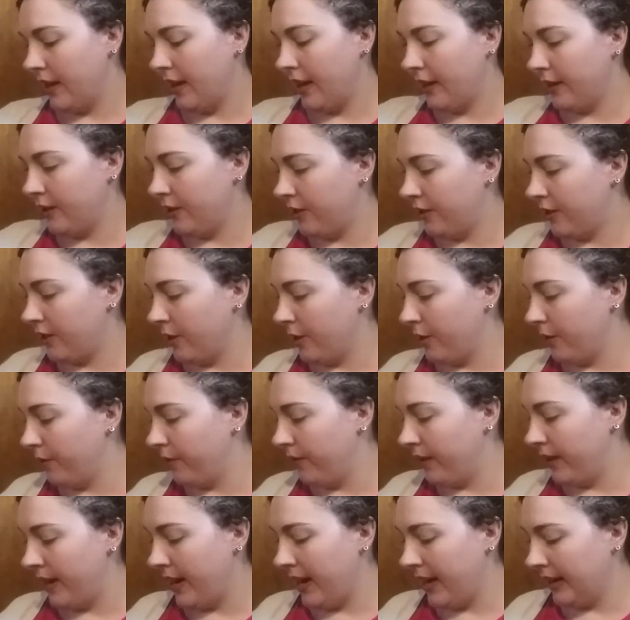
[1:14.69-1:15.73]
And so
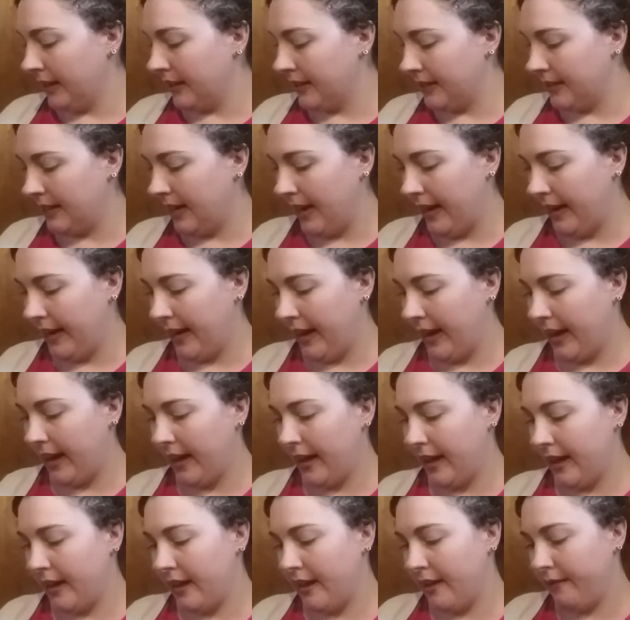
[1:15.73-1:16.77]
next I
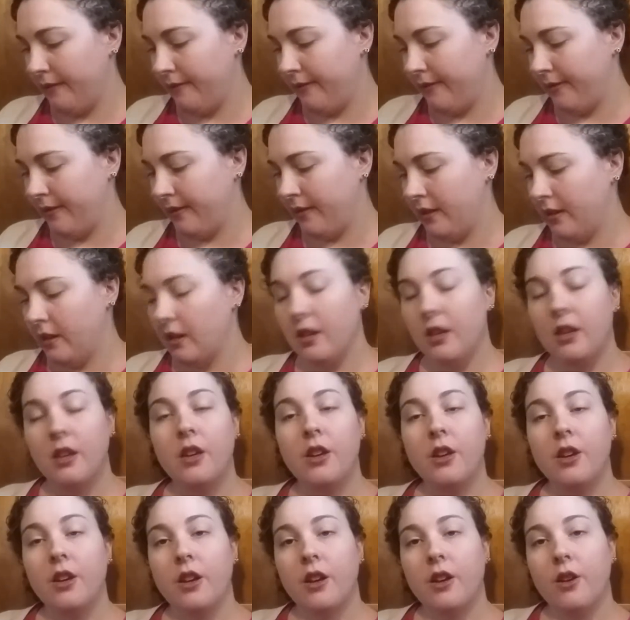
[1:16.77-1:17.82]
have
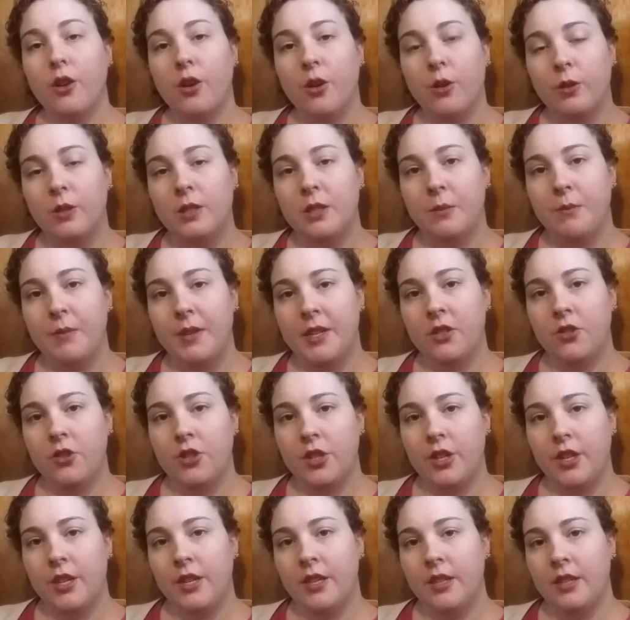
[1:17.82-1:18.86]
Gold
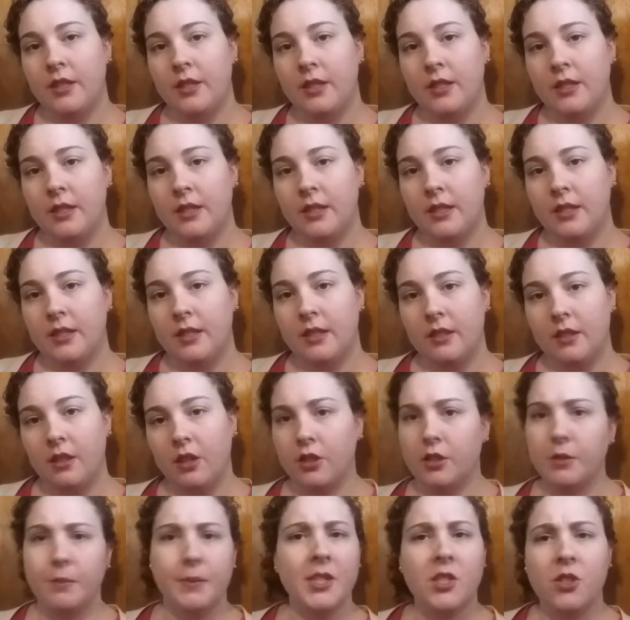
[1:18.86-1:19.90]
Dimensions,
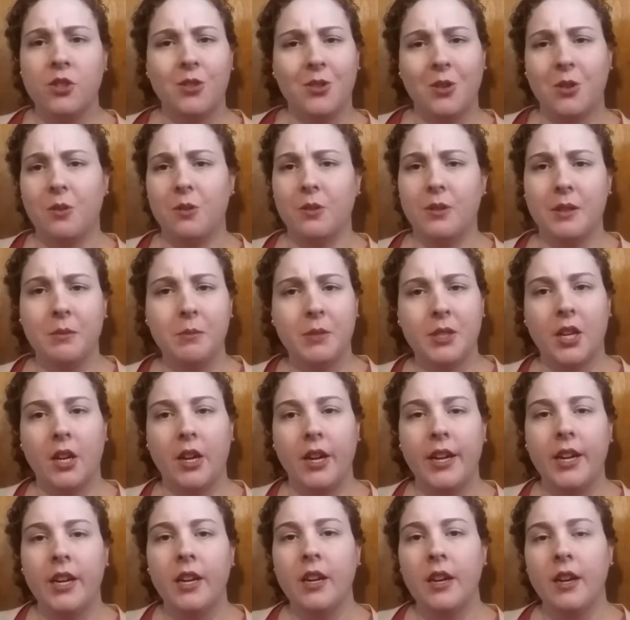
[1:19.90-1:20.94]
or Dimensions Gold, I'm
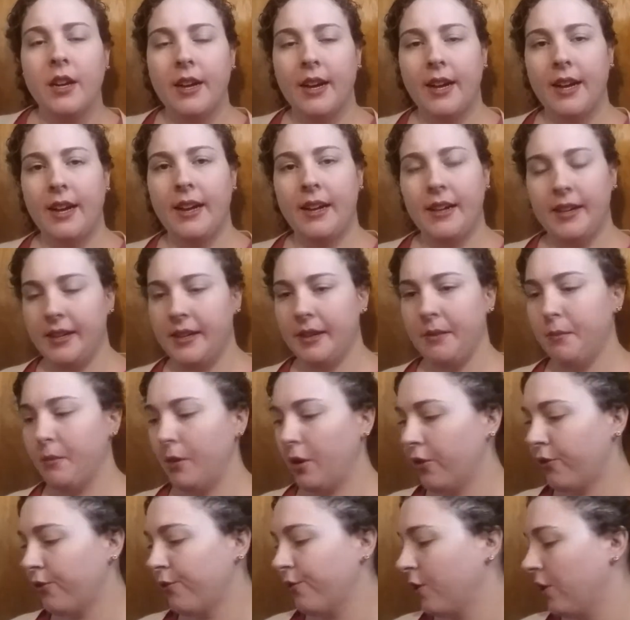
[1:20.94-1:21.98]
sorry,
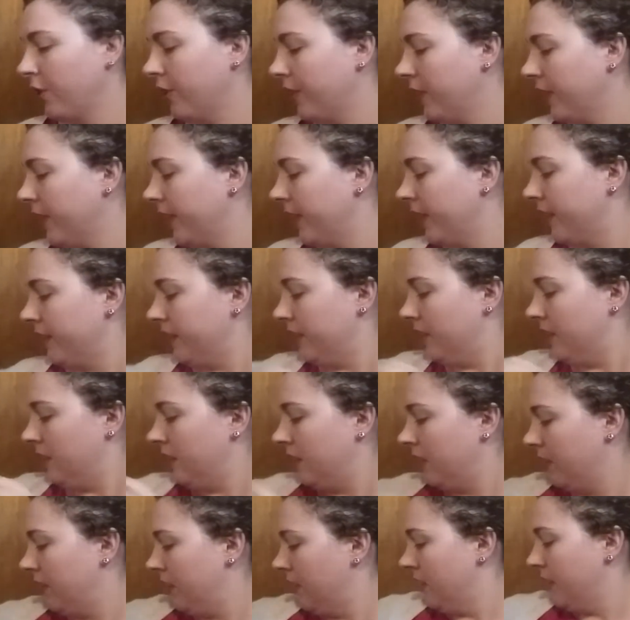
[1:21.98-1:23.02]
Aurora.
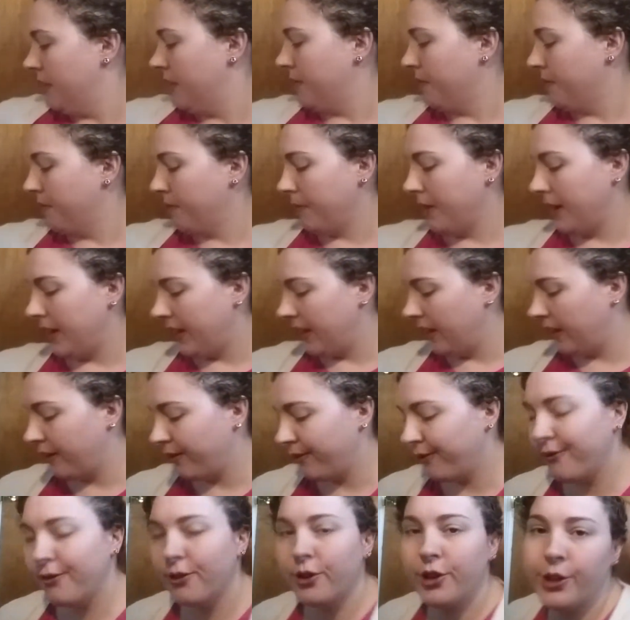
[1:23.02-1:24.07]
My
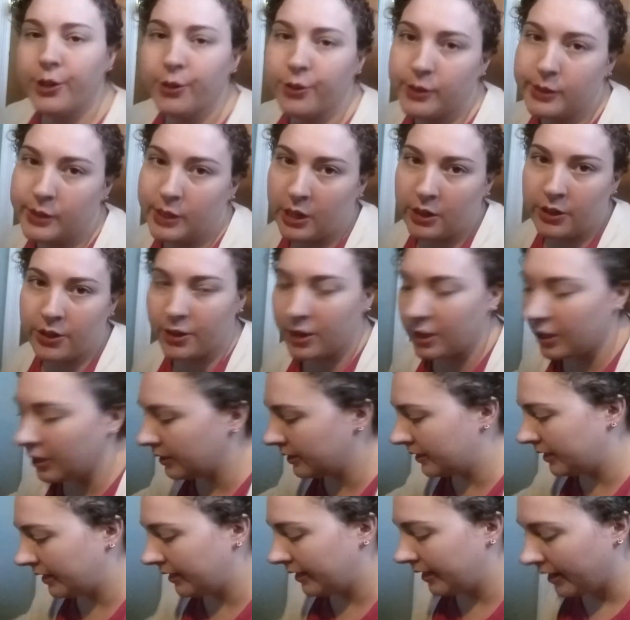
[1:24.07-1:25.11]
4-year-old daughter
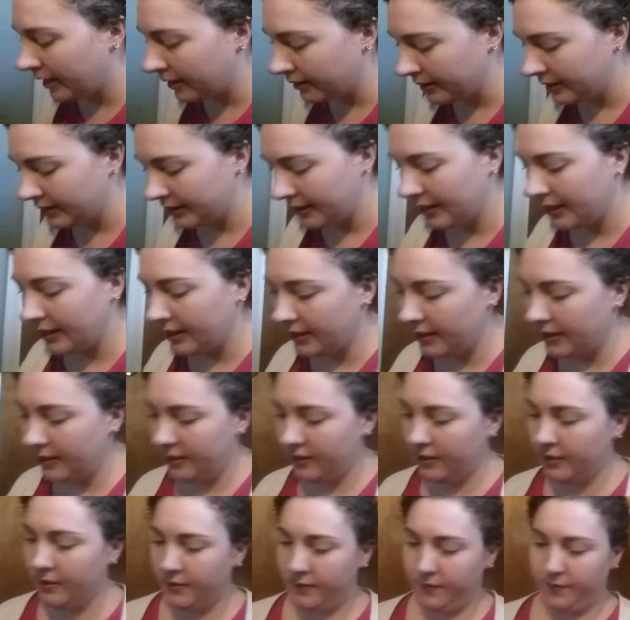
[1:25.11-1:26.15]
calls it Elsa
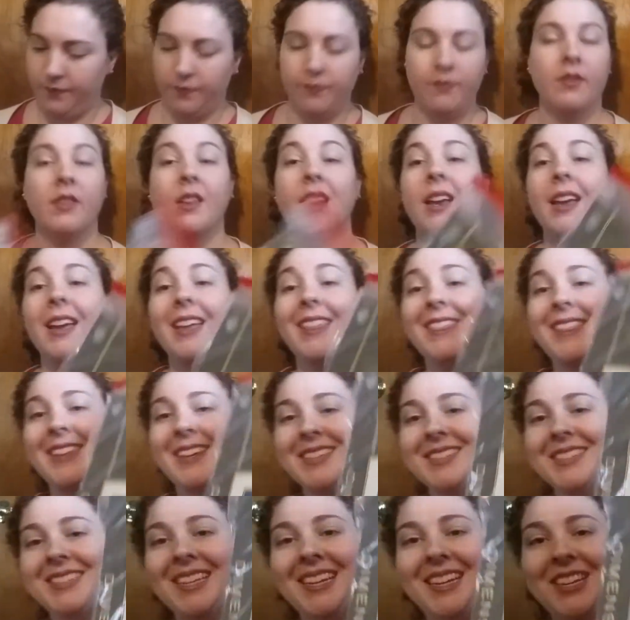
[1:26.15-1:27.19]
and
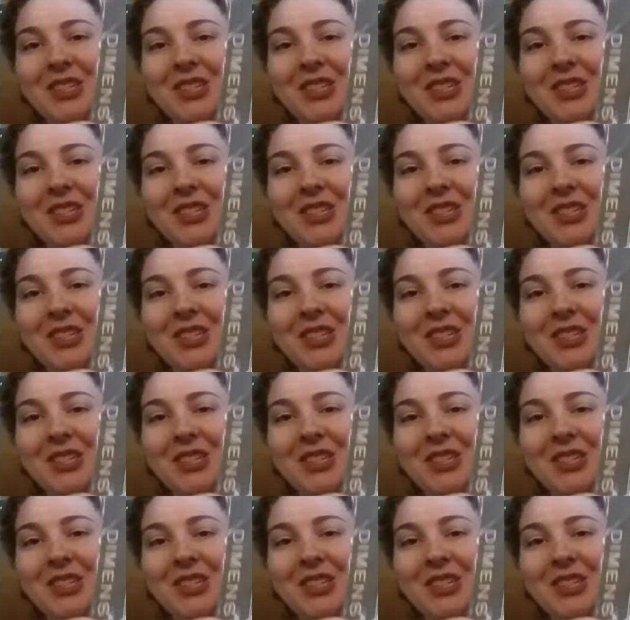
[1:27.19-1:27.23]
thinks that